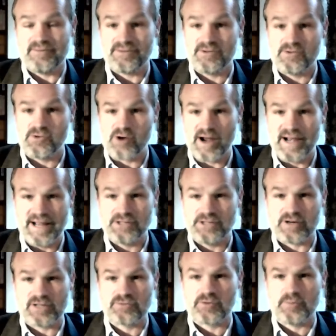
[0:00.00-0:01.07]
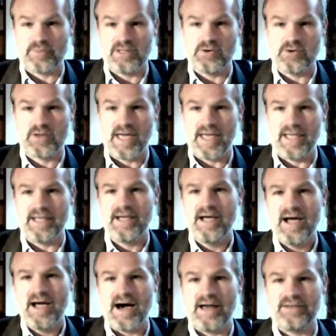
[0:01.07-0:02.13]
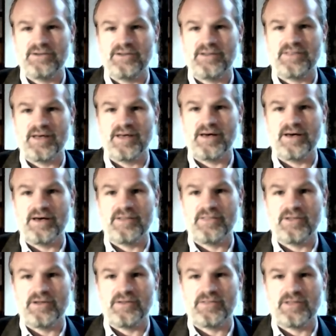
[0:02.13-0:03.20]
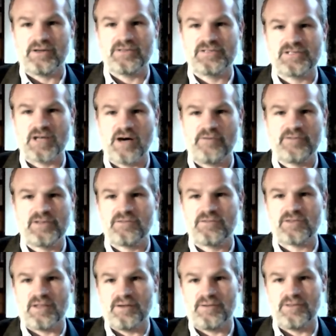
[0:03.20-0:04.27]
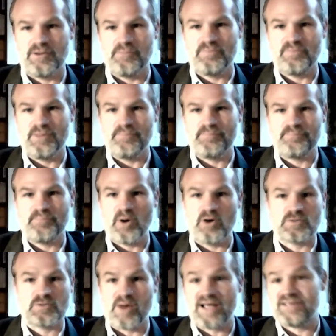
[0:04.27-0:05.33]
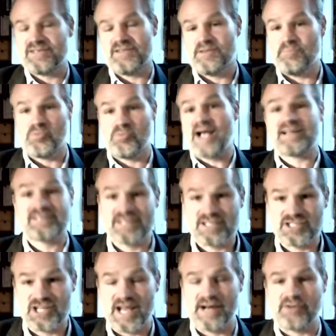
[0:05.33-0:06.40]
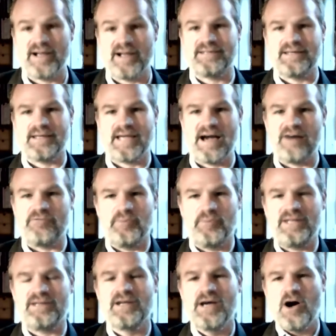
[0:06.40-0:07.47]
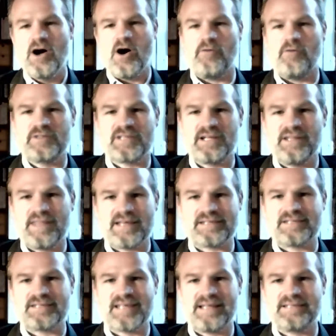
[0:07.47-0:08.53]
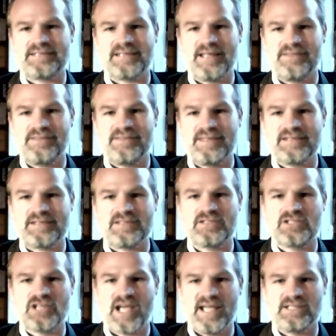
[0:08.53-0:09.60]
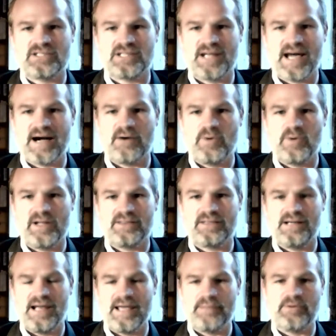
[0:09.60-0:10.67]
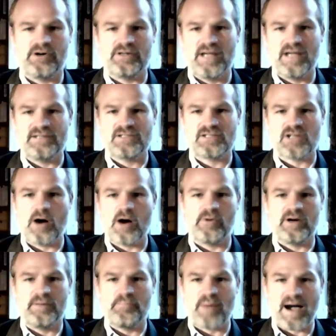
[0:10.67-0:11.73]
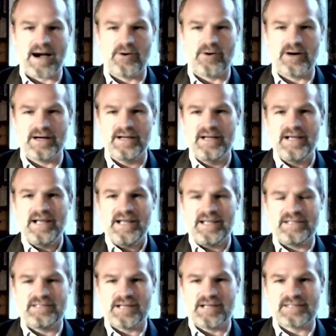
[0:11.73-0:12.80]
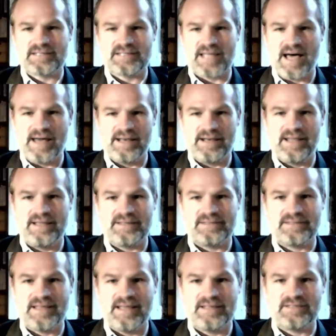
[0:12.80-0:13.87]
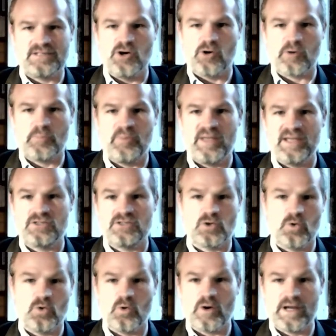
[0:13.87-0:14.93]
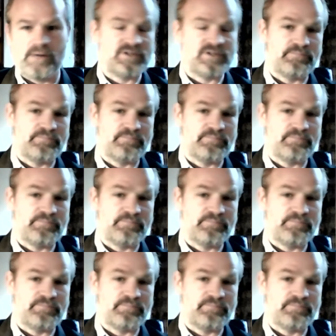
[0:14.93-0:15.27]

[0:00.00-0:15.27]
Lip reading: great interest from the UK under the Conservatives, the post-Brexit, the Brexit-generating government. Obviously, there's a sense that this has changed now with Labour and Starmer in power. He's just done his European tour. He was in